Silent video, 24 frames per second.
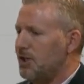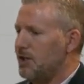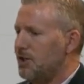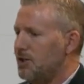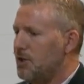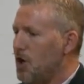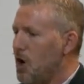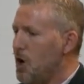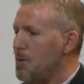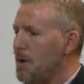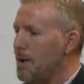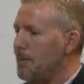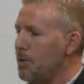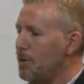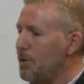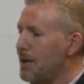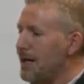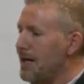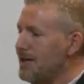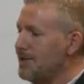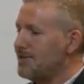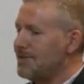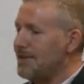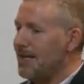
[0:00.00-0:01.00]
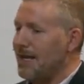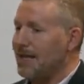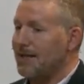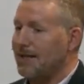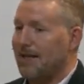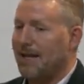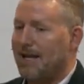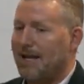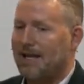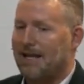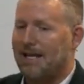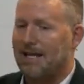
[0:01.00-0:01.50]
No, remember what I said.
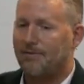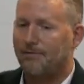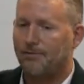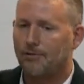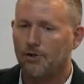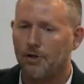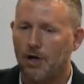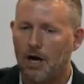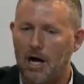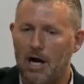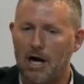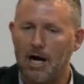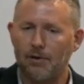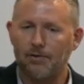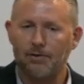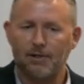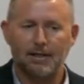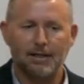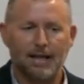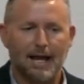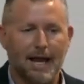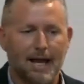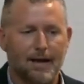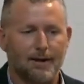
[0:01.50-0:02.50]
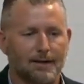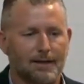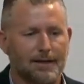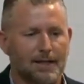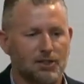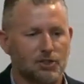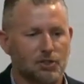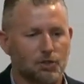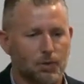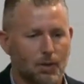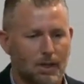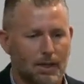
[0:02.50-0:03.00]
If you're on the ladder,
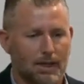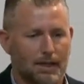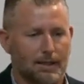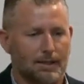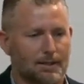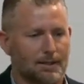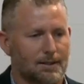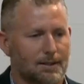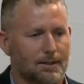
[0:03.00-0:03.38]
guess what?